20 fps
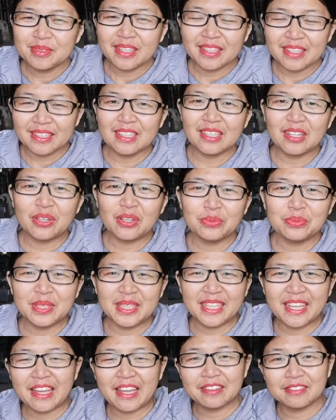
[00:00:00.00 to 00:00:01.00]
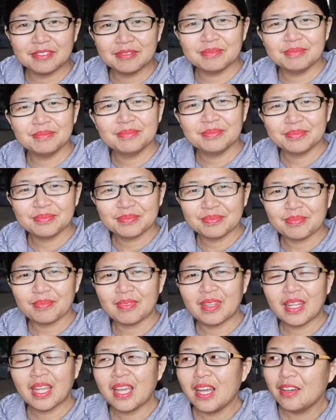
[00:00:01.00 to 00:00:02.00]
Here we can
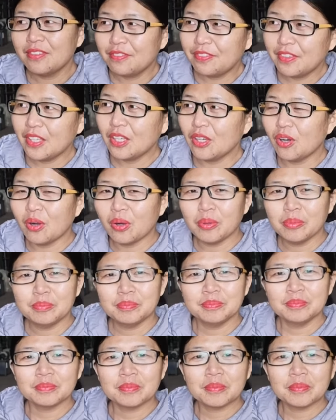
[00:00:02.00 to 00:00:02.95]
feel